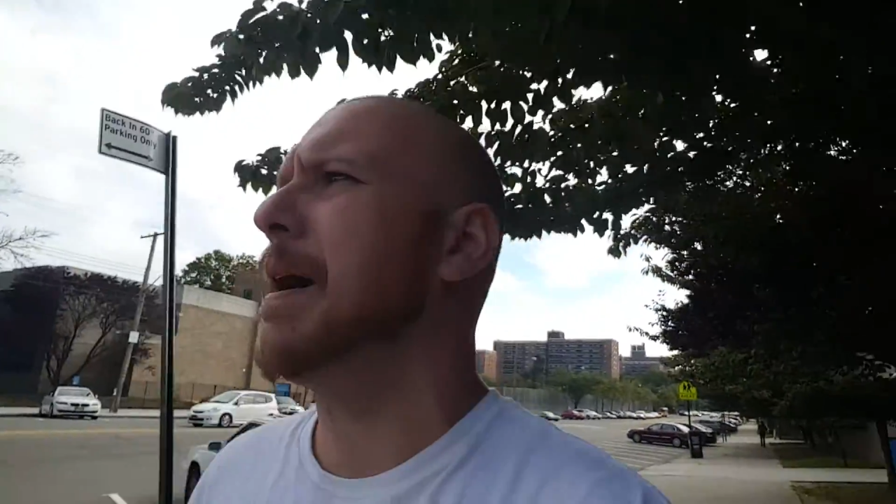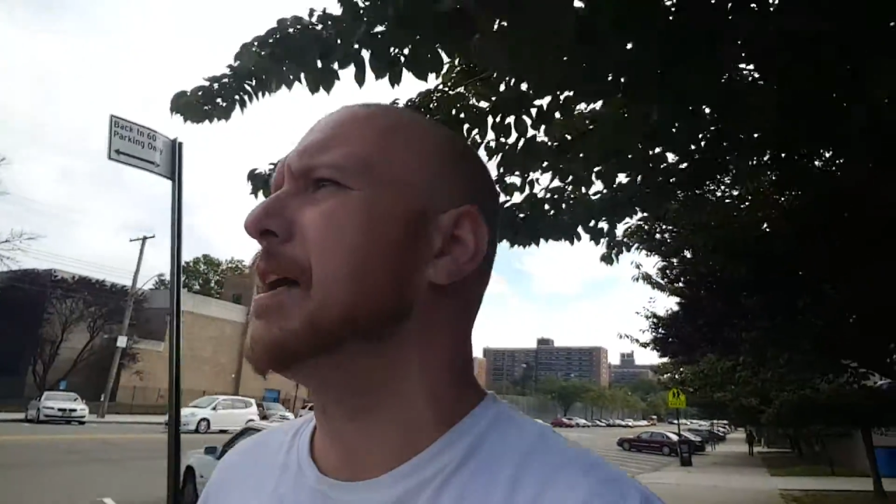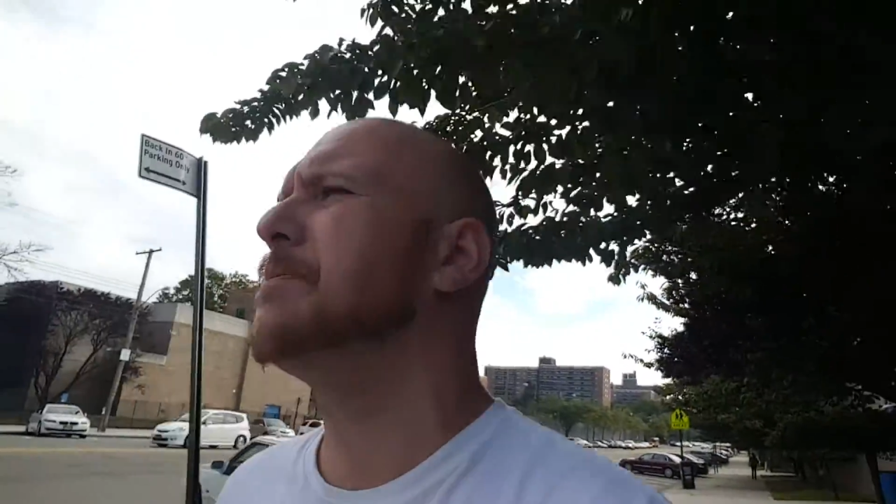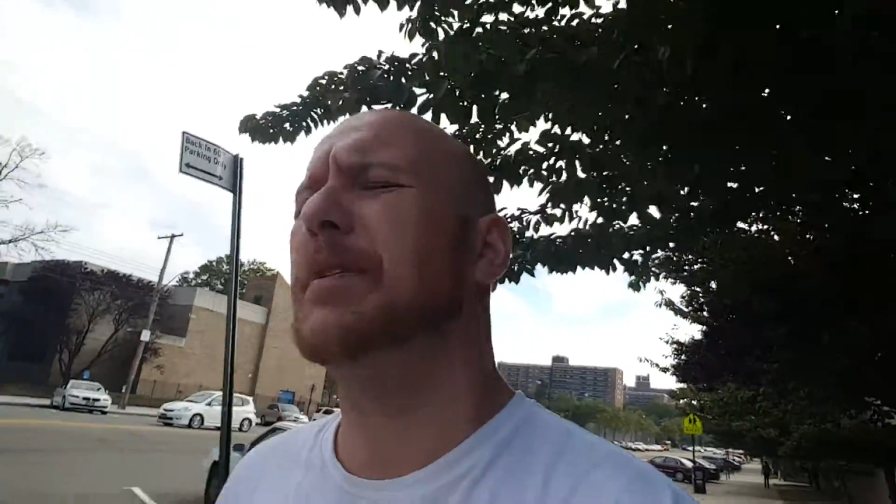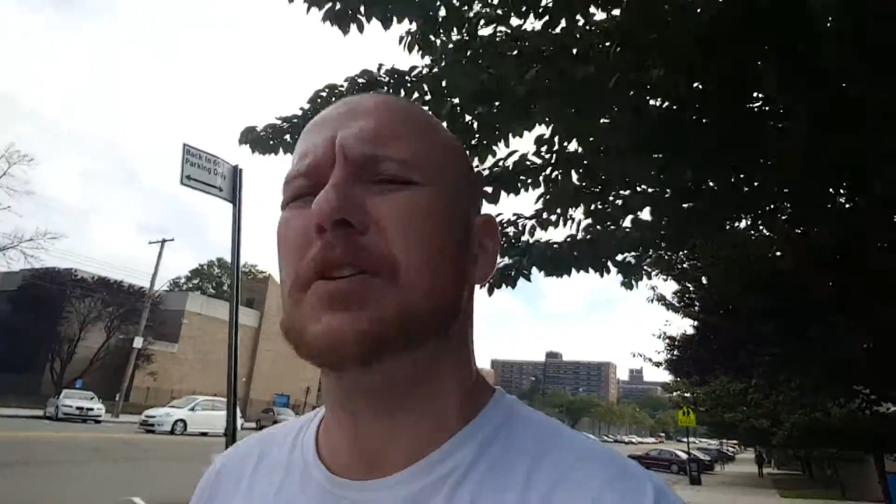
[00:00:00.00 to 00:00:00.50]

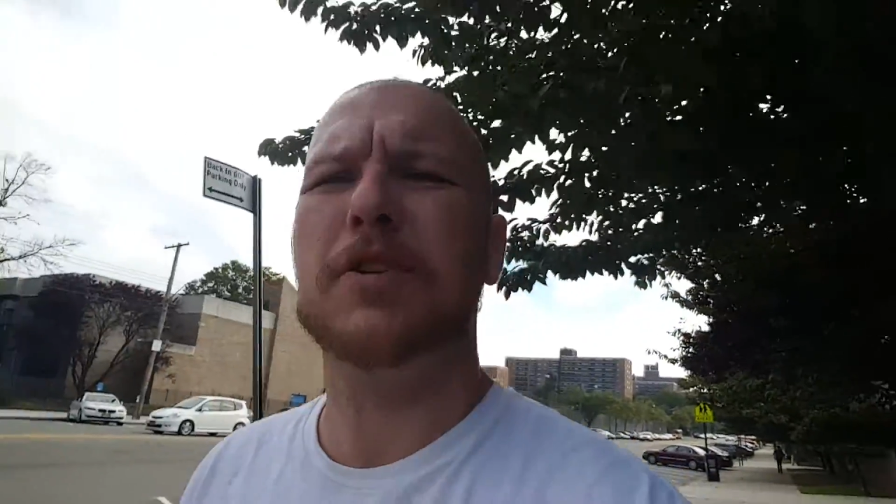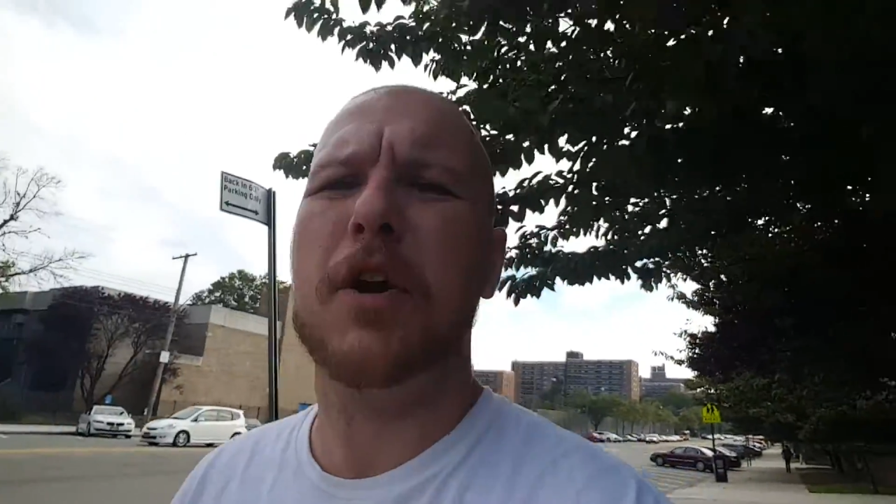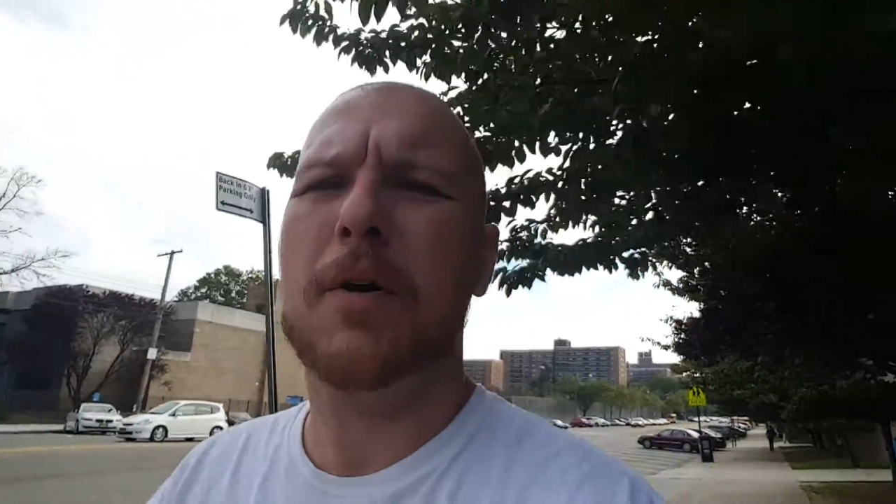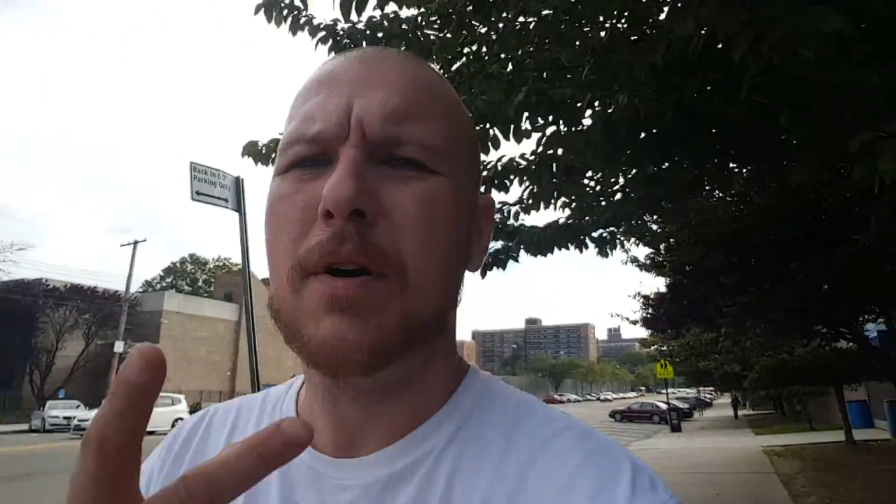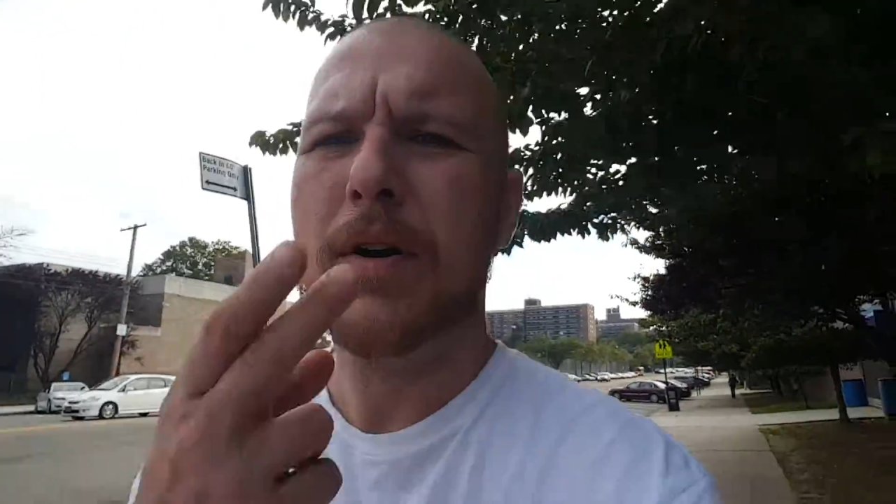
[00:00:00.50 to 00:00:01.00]
match because,
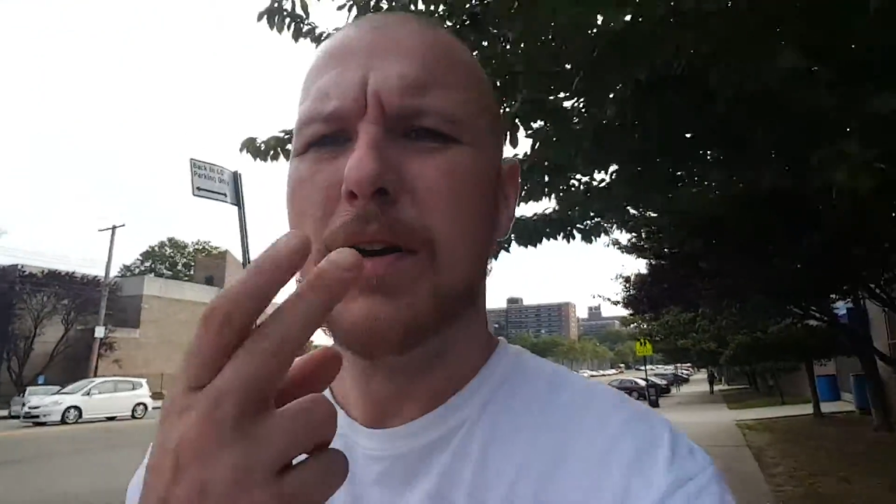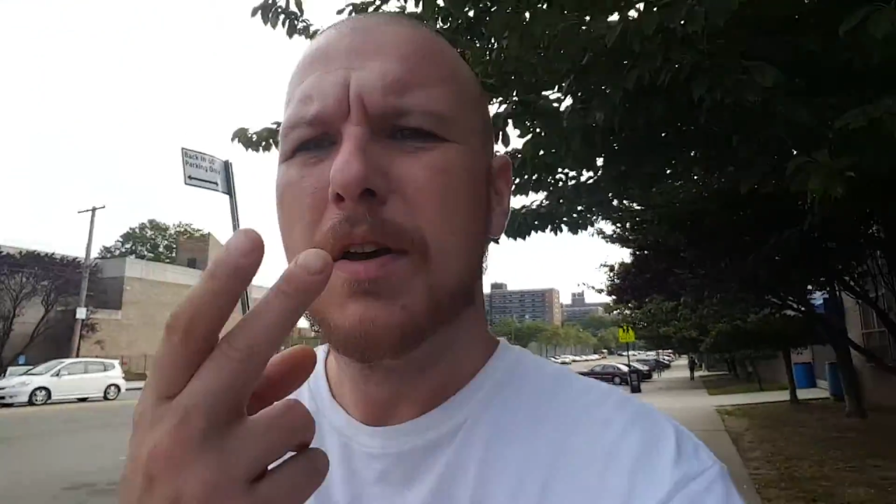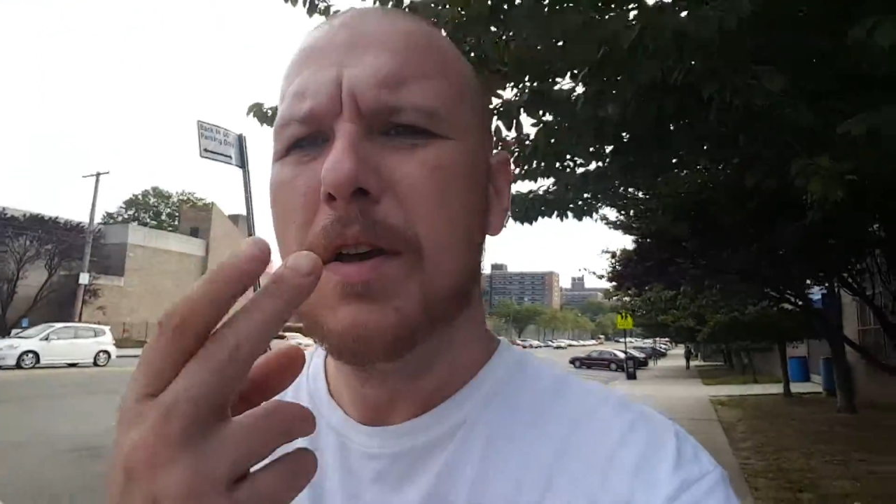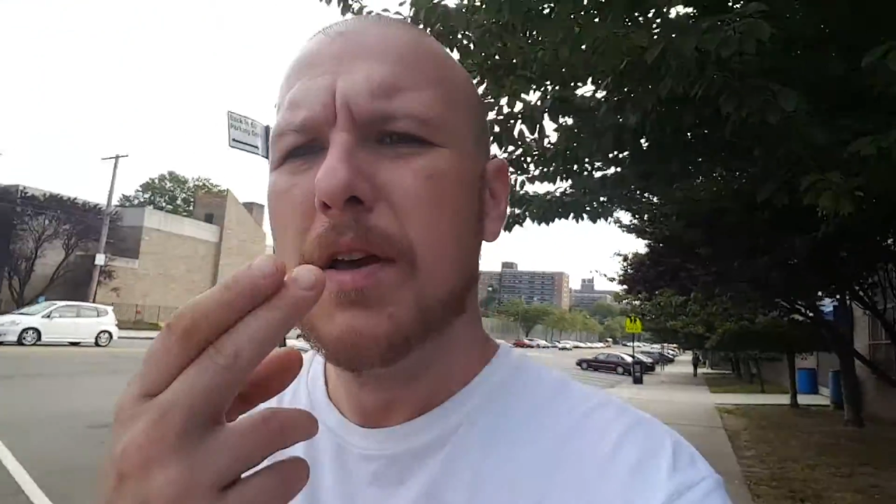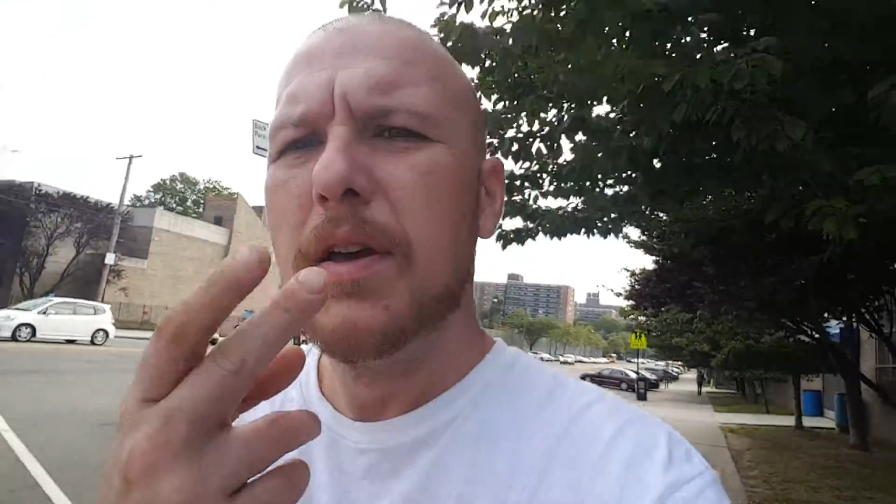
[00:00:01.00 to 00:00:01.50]

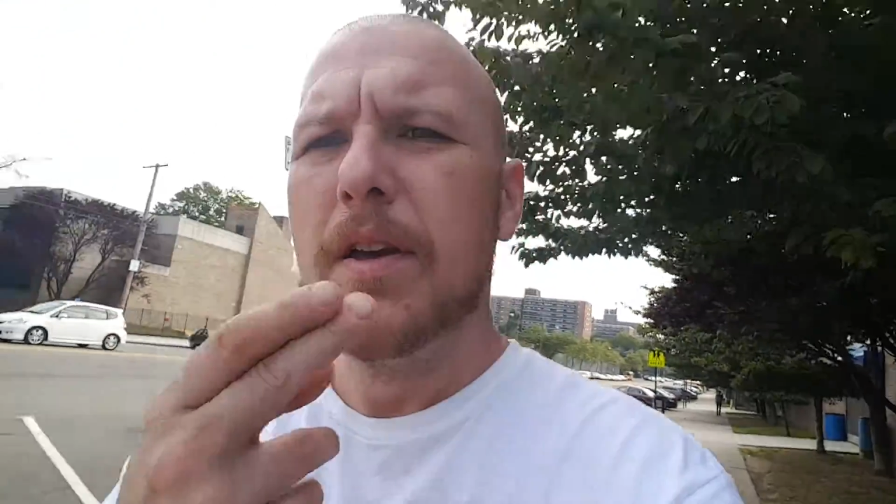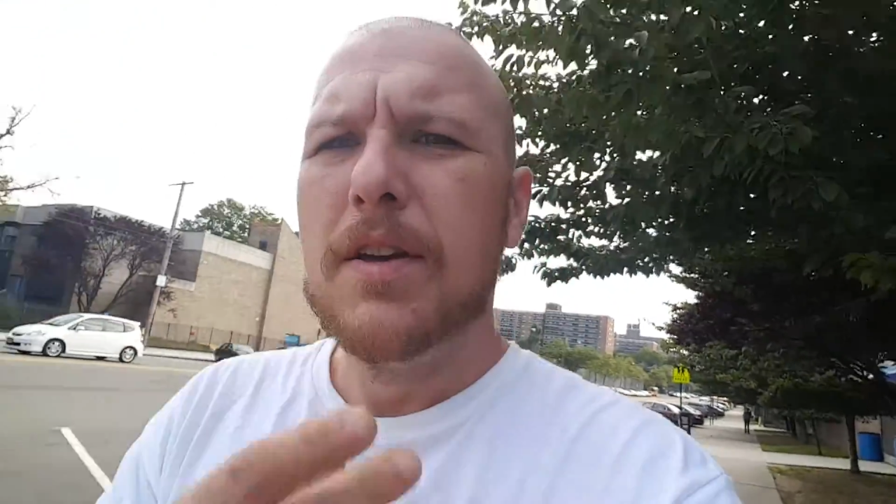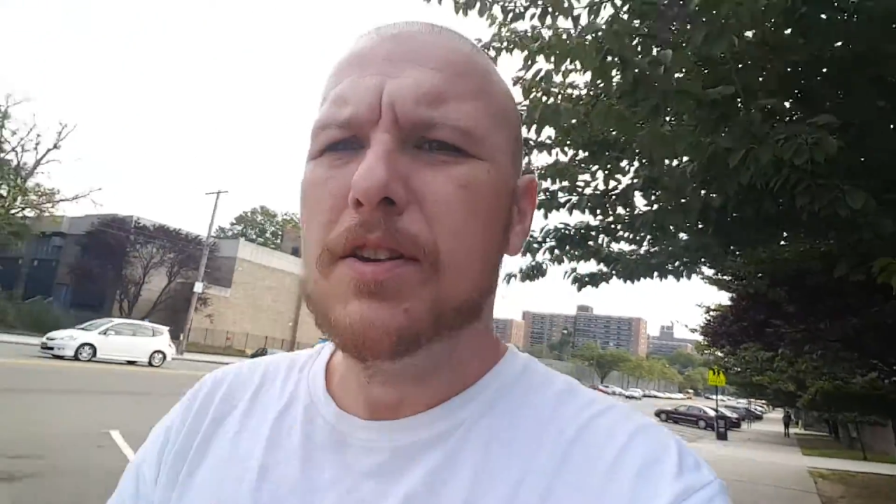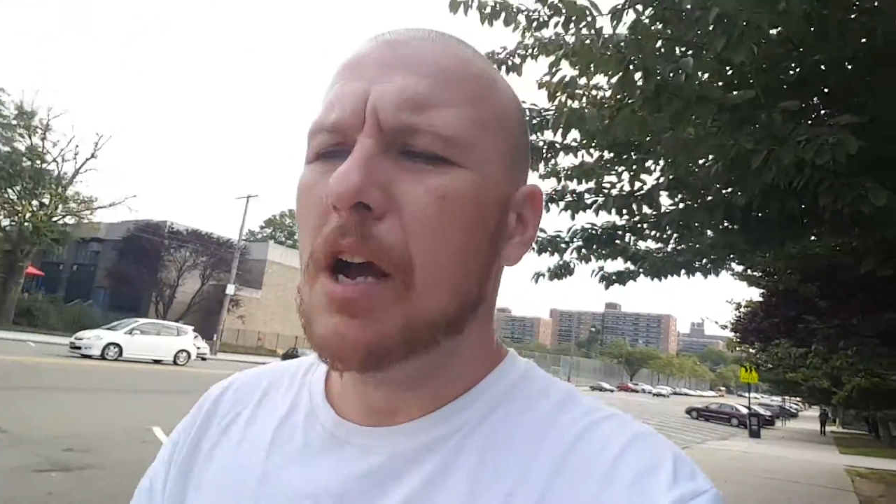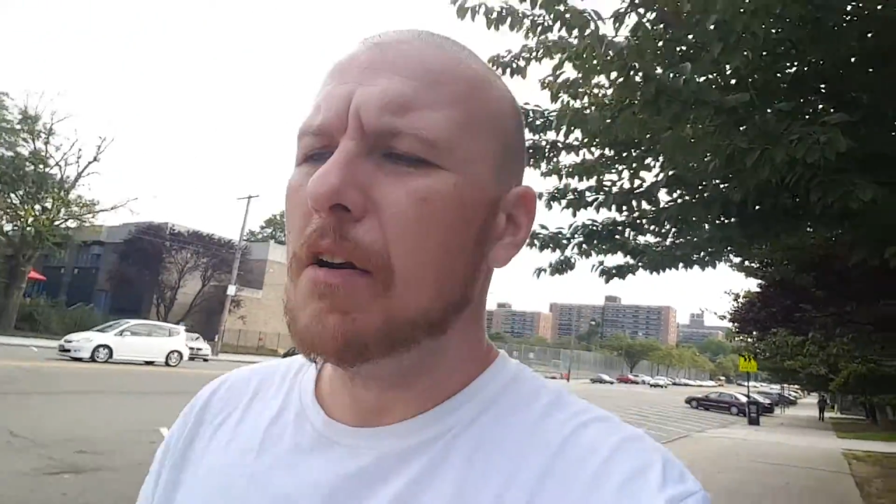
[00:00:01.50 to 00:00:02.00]

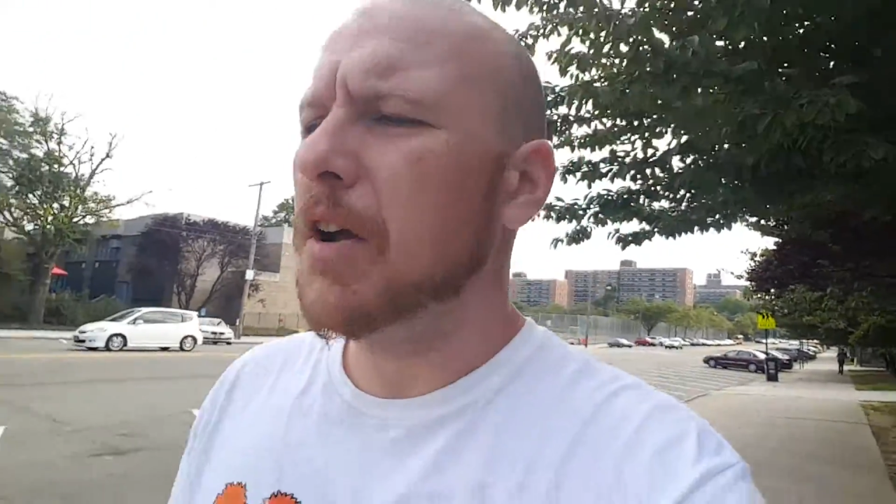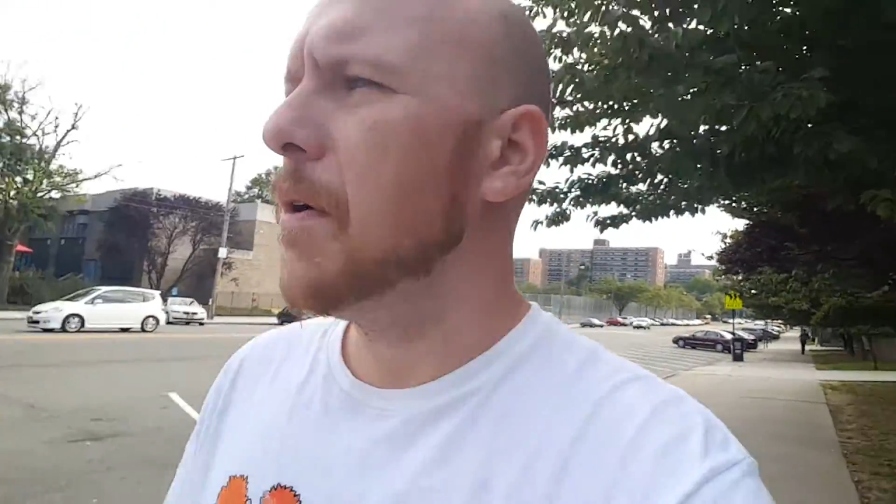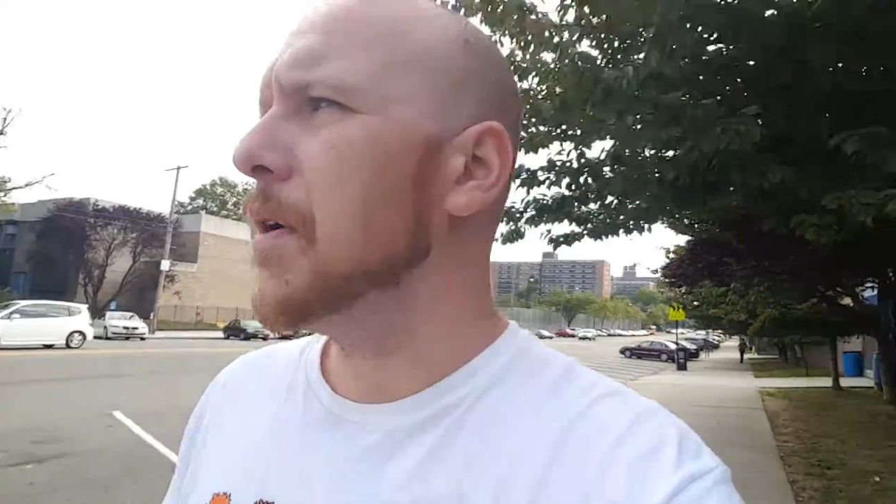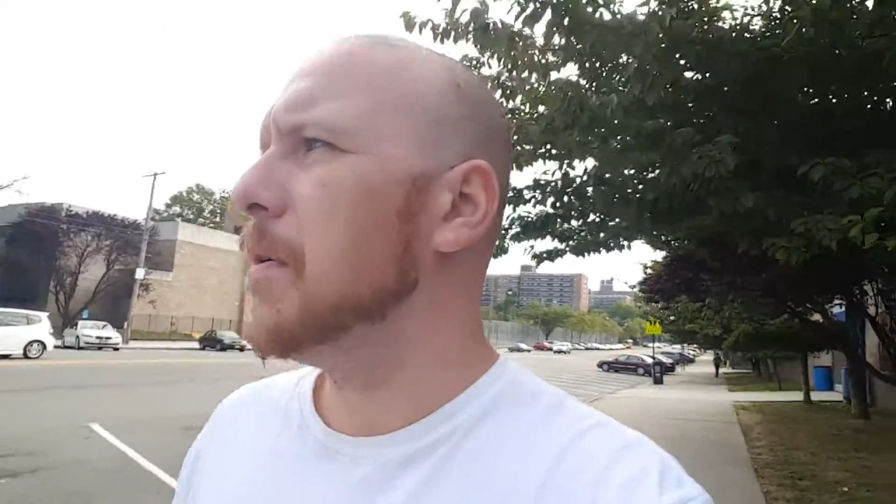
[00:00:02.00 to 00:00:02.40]
Jericho